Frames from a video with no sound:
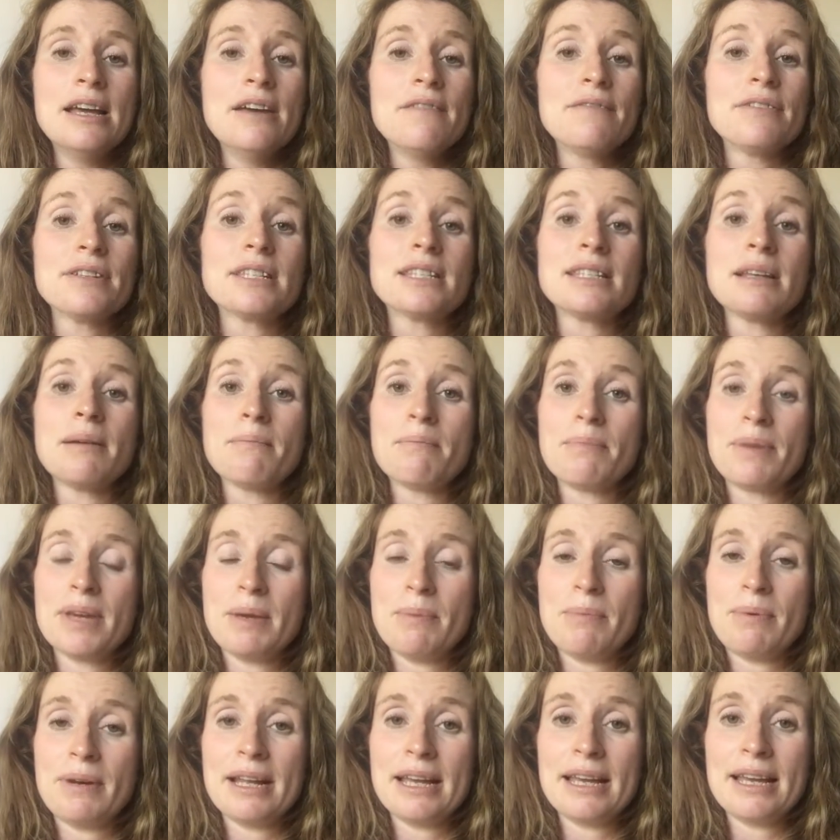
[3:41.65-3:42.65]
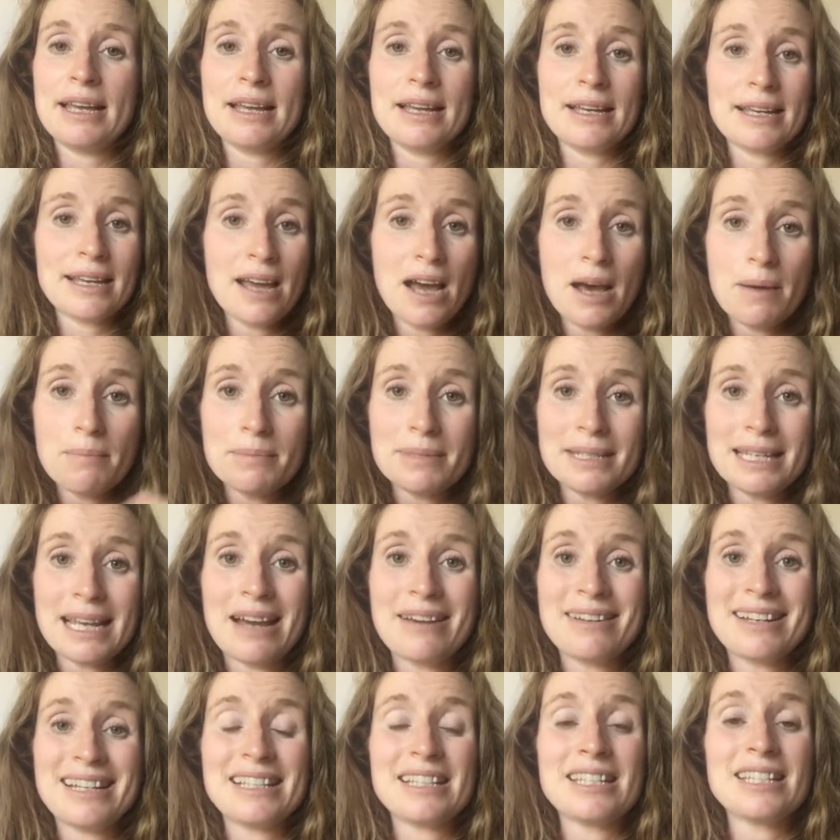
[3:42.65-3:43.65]
For some people, it comes
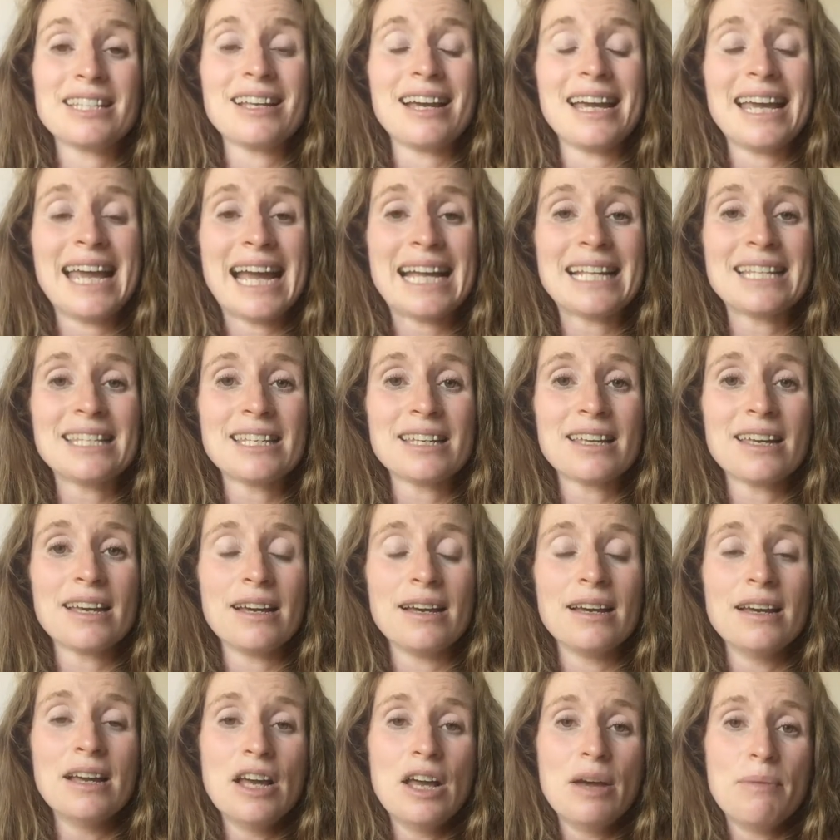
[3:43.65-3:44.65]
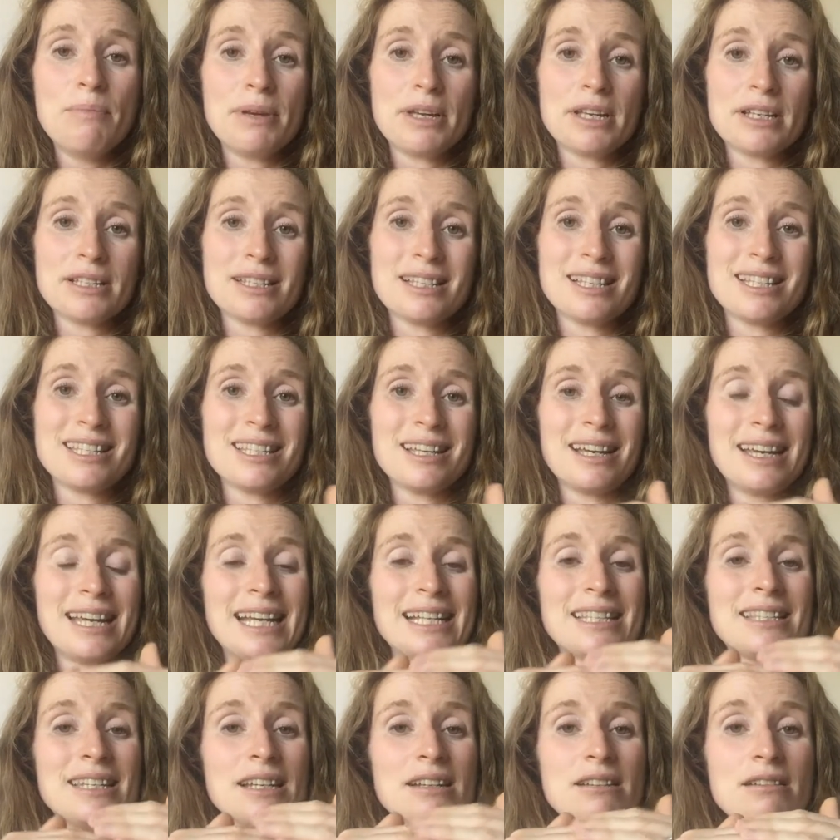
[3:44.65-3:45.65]
out in sciatica because the
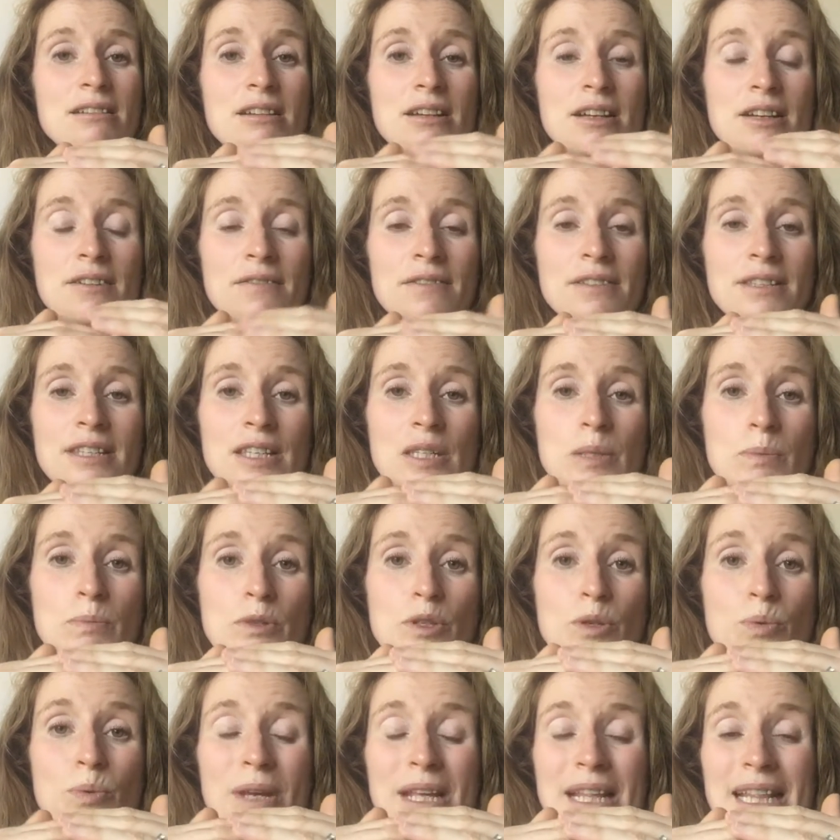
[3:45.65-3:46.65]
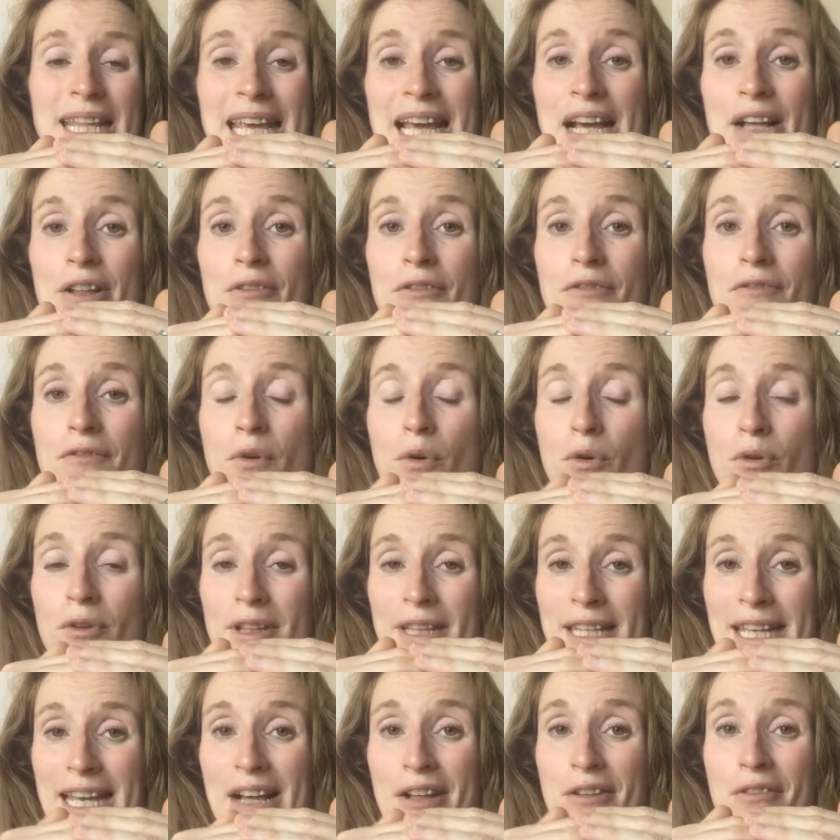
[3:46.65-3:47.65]
sciatic nerve sits between the L4
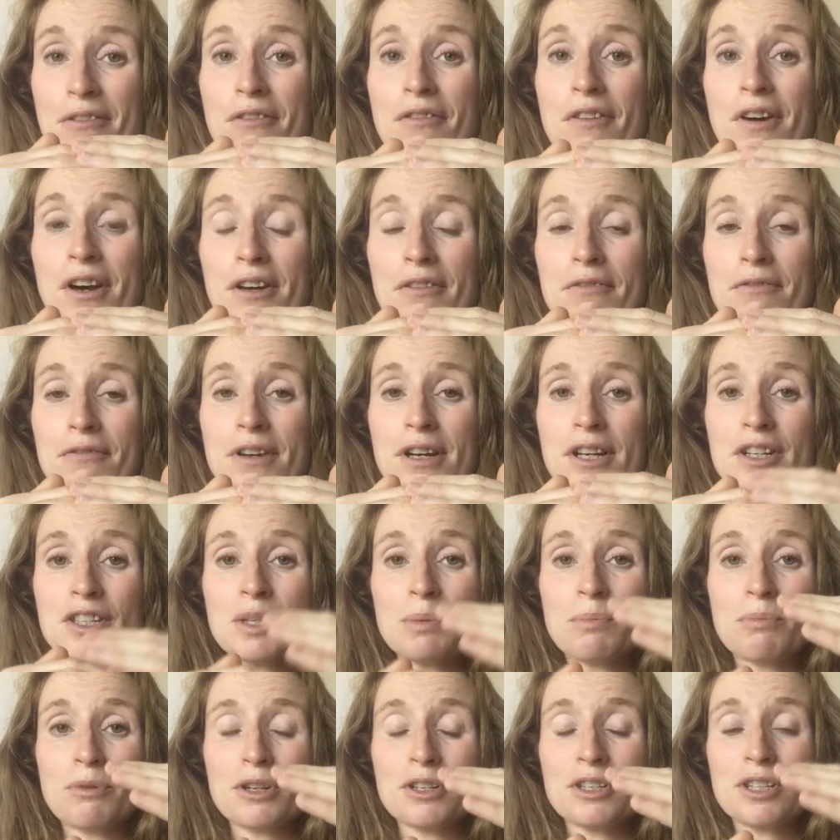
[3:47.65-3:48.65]
and the L5 vertebra.